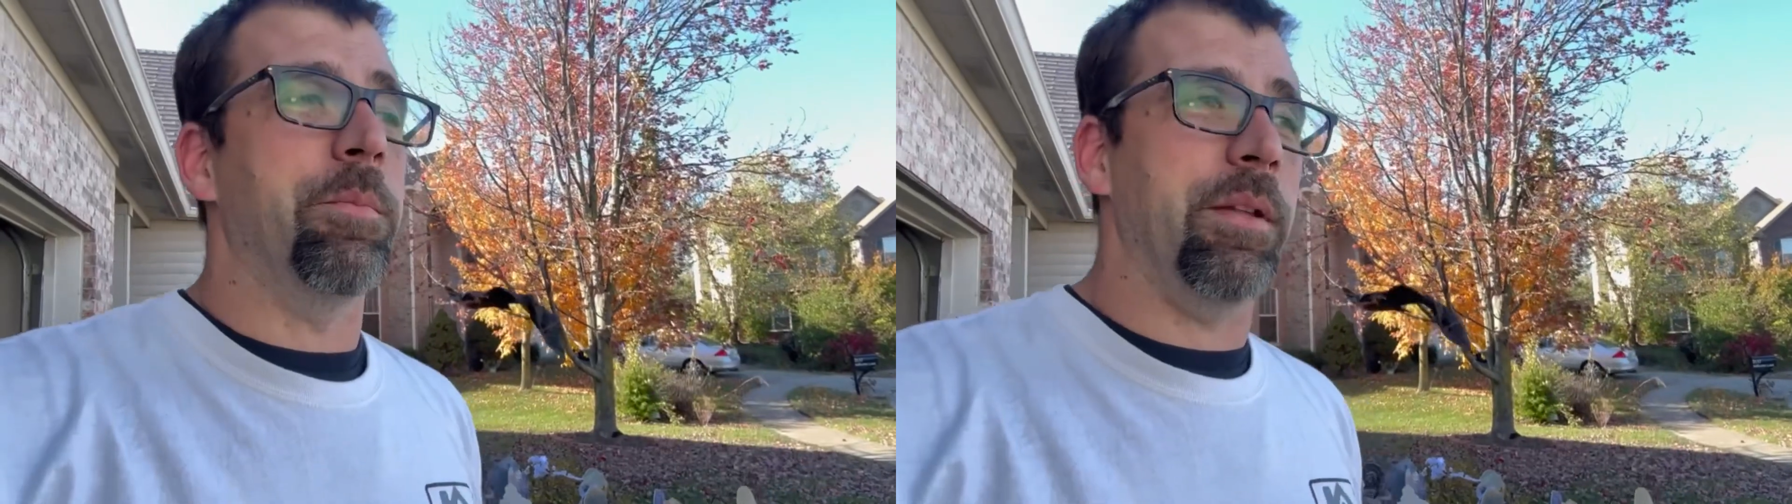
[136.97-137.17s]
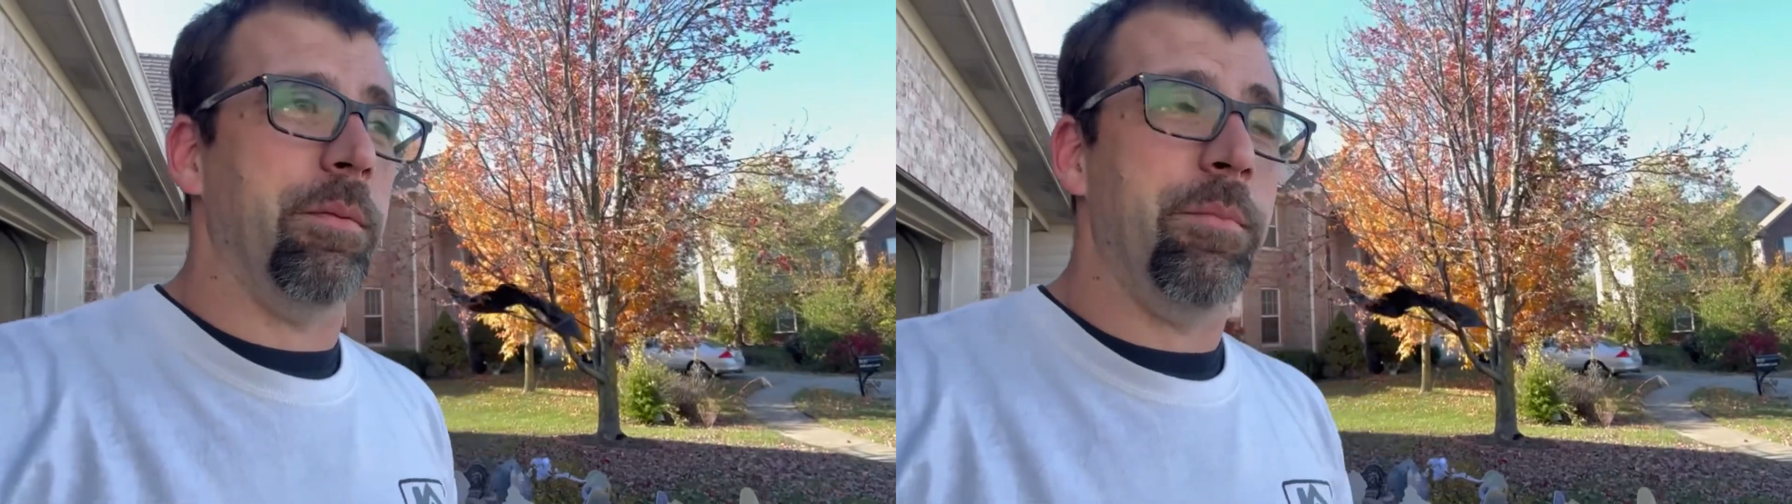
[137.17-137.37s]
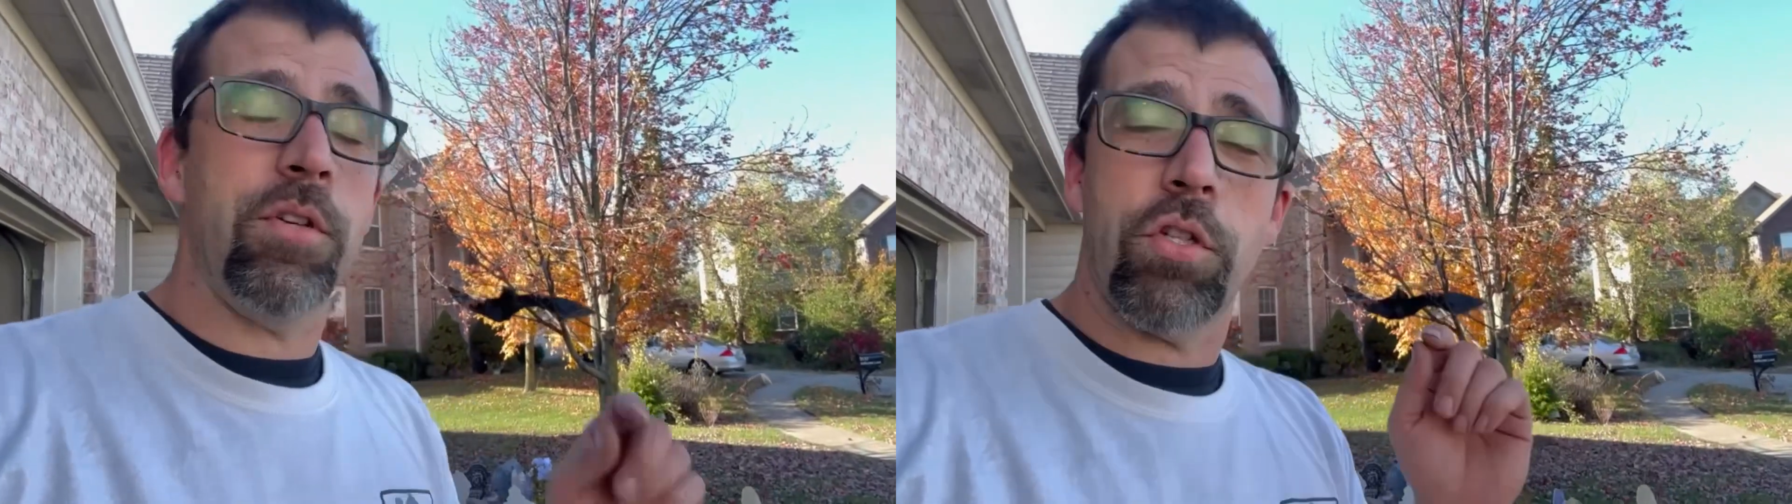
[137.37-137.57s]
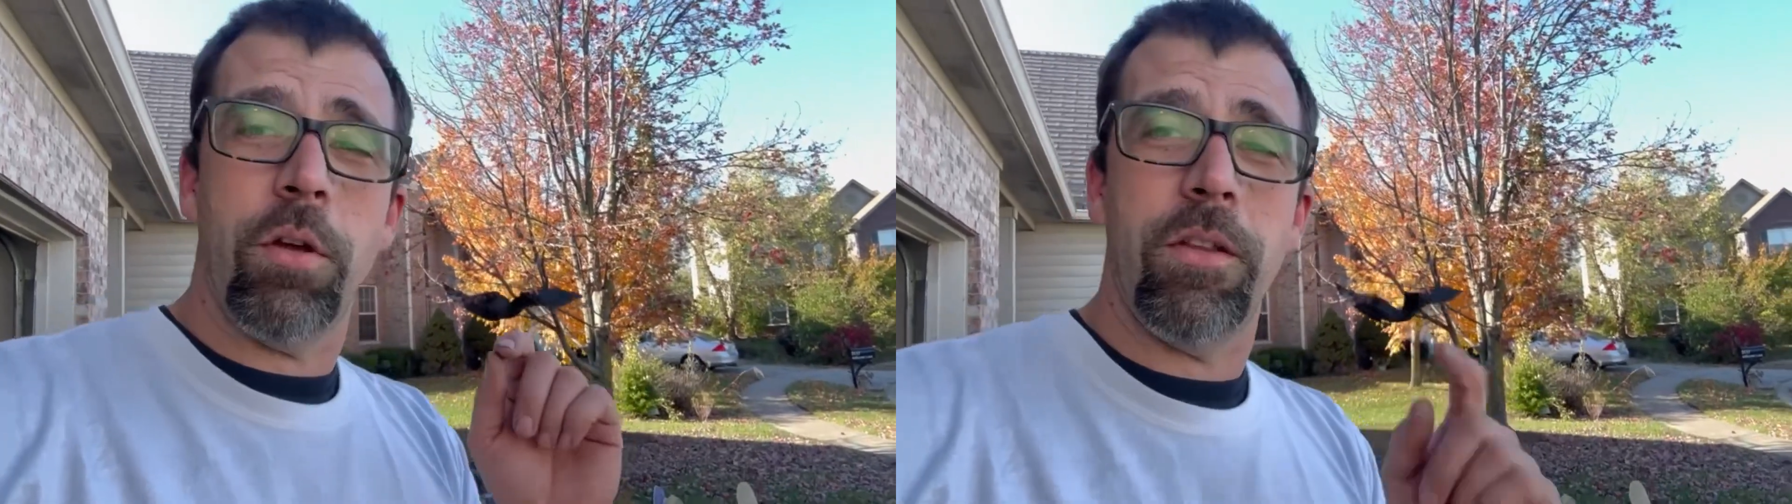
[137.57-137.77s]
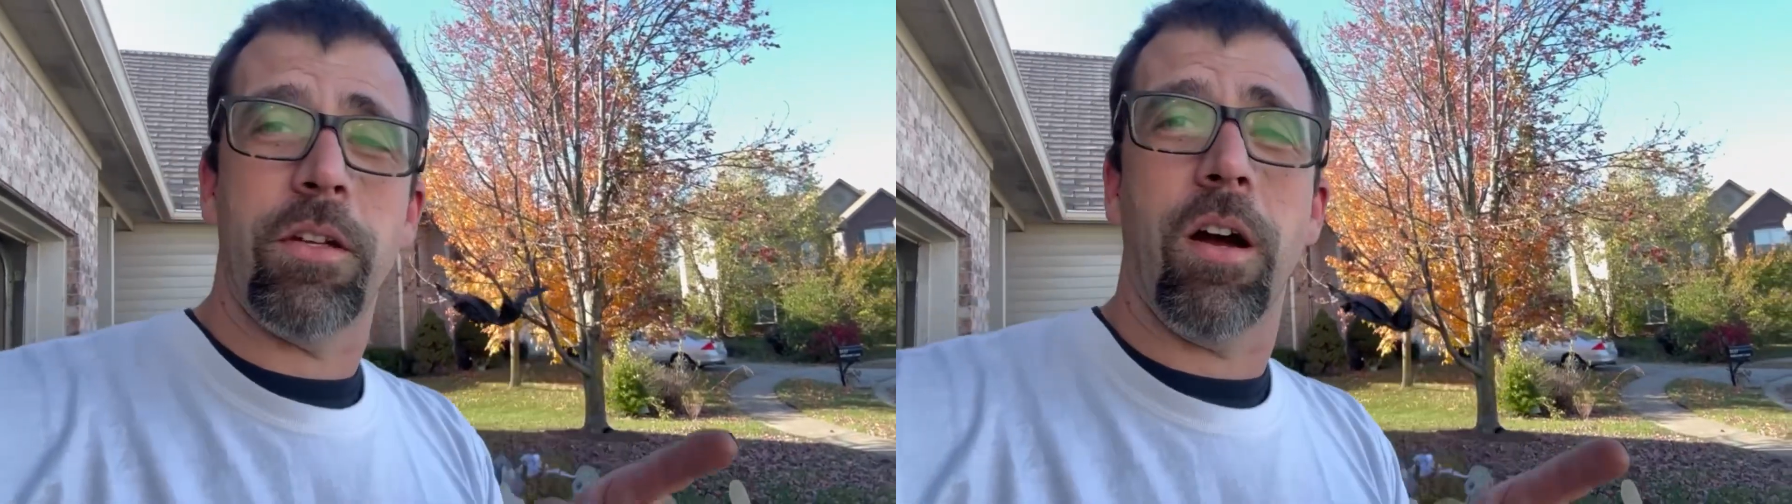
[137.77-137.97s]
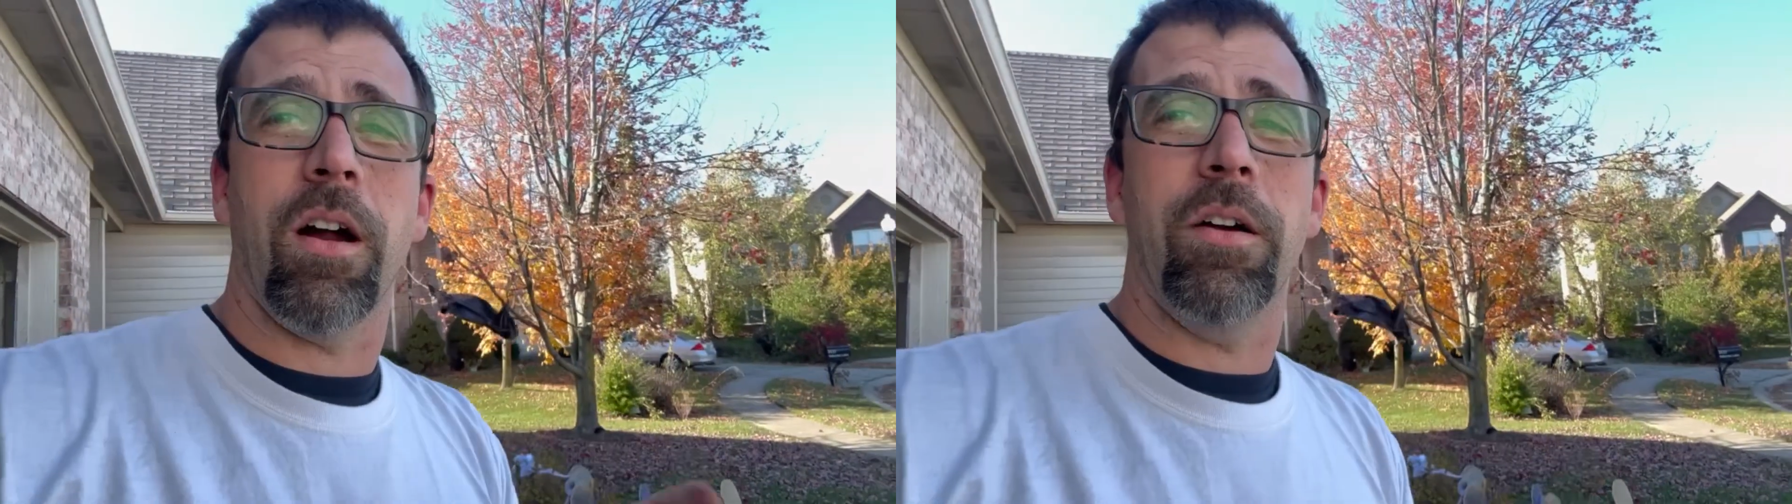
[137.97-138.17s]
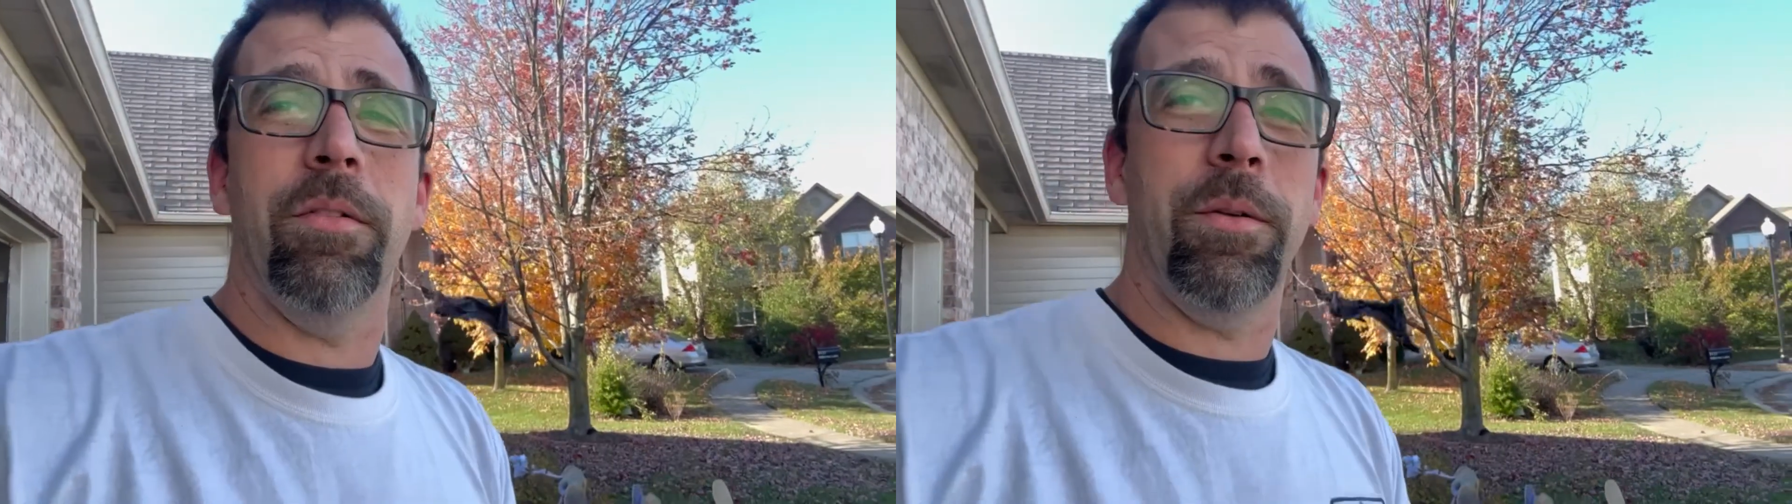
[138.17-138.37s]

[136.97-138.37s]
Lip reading: But let me show you the car.